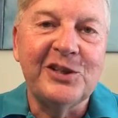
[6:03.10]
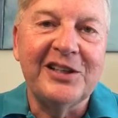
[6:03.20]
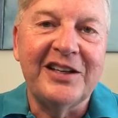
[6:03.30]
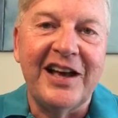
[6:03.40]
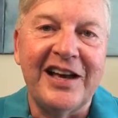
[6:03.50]

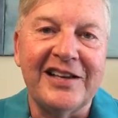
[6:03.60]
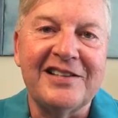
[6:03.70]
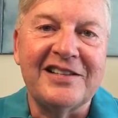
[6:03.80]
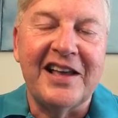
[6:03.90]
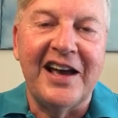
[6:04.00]

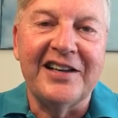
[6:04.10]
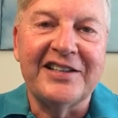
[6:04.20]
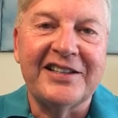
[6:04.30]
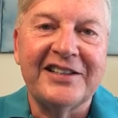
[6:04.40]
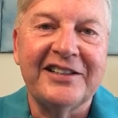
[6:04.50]
realized
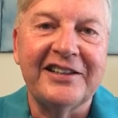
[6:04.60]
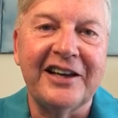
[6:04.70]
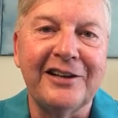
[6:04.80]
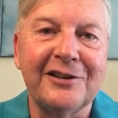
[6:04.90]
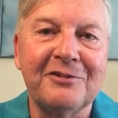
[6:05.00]
that
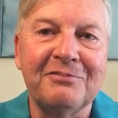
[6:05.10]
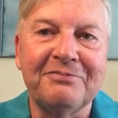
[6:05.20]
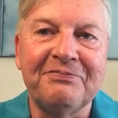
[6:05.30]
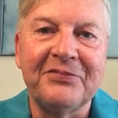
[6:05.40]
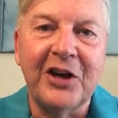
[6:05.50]

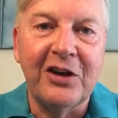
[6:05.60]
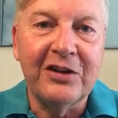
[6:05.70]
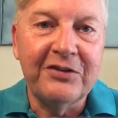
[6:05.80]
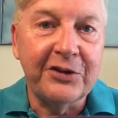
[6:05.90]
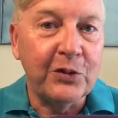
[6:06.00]

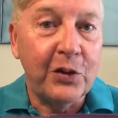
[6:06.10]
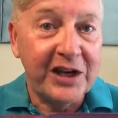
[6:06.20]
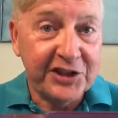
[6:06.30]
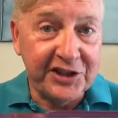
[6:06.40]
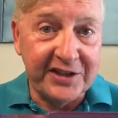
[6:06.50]
all of the
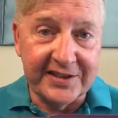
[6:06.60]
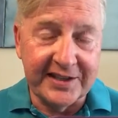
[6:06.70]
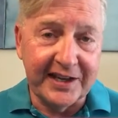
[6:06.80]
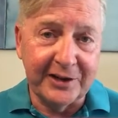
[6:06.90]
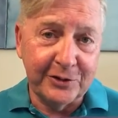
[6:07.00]
questions
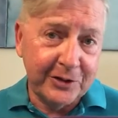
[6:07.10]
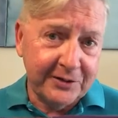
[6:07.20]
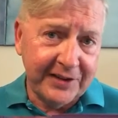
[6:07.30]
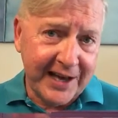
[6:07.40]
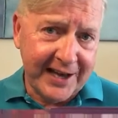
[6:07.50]
that I could
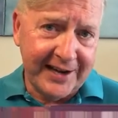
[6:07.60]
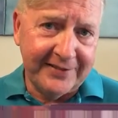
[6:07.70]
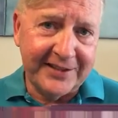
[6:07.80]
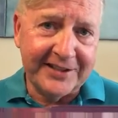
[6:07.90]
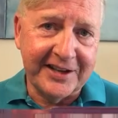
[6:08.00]
have had
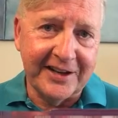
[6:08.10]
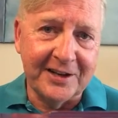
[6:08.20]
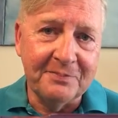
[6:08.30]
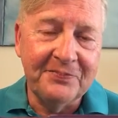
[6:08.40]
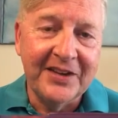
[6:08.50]
at the
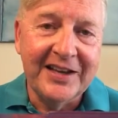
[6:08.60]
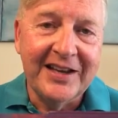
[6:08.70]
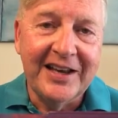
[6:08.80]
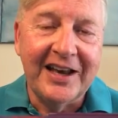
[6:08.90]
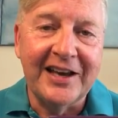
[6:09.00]
time
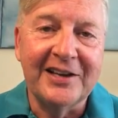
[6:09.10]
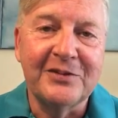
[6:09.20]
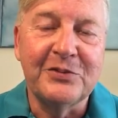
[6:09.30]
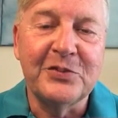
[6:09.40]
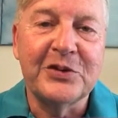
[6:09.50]

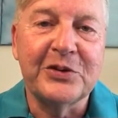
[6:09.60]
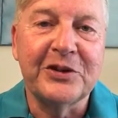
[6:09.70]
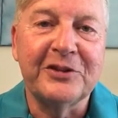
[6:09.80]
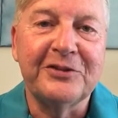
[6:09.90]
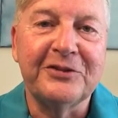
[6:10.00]

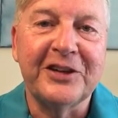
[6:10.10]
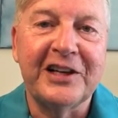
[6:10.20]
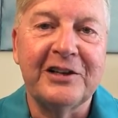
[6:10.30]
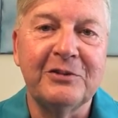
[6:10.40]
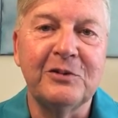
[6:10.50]

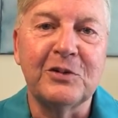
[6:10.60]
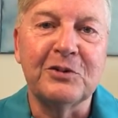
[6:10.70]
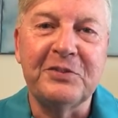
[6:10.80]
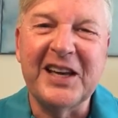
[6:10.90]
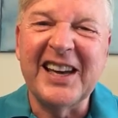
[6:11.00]

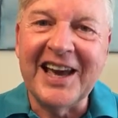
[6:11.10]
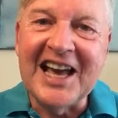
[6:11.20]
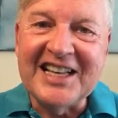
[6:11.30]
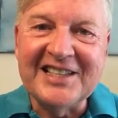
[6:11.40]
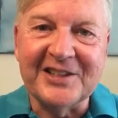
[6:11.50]
were being
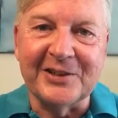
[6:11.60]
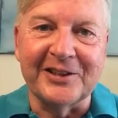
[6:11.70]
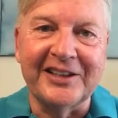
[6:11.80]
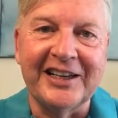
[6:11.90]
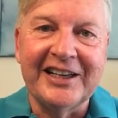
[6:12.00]

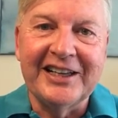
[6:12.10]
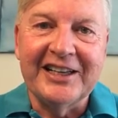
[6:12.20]
answered